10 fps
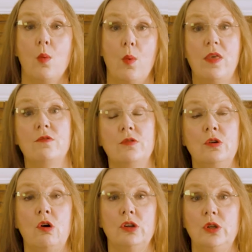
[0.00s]
whether or
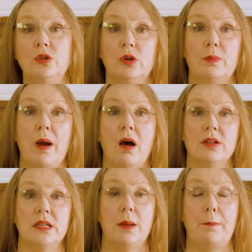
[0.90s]
not you took
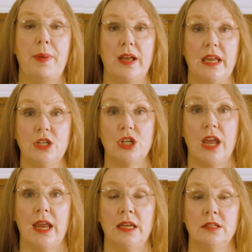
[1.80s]
part in a bucket
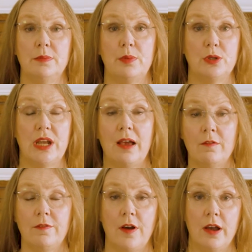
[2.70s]
chain to put
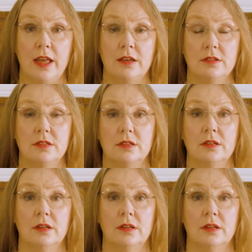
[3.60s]
out fires.